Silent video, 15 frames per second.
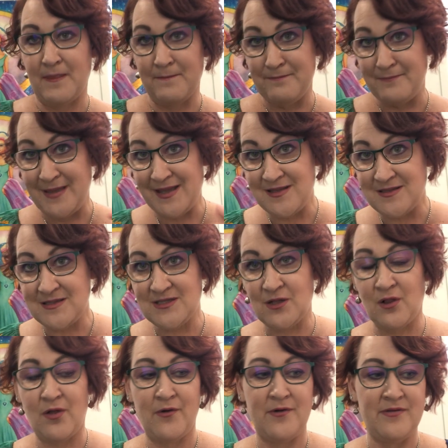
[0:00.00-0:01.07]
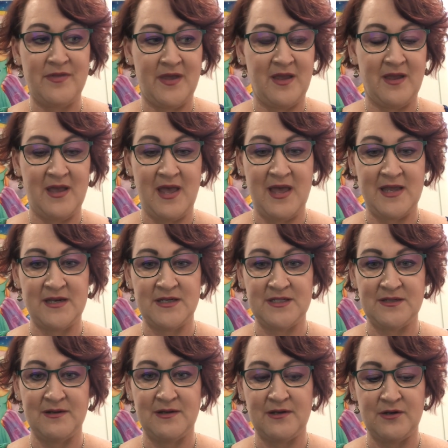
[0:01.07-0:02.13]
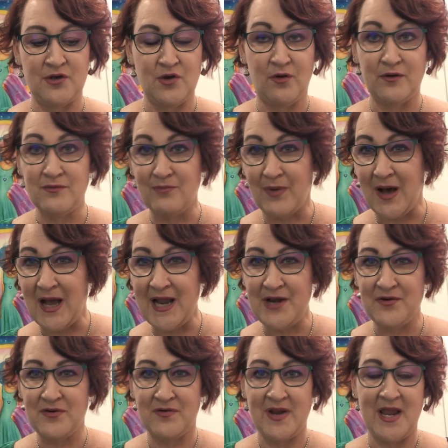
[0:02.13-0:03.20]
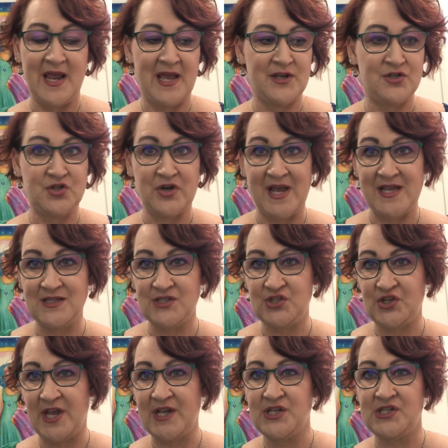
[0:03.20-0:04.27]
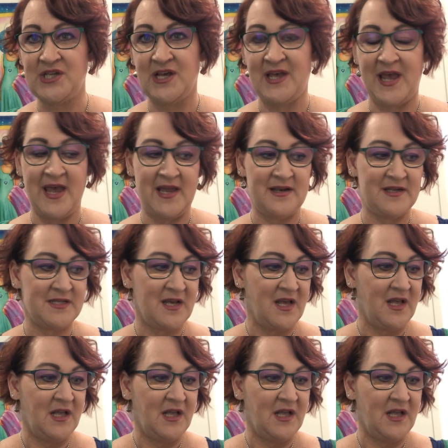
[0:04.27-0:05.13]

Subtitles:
men's clothing, and non-binary and transgender, and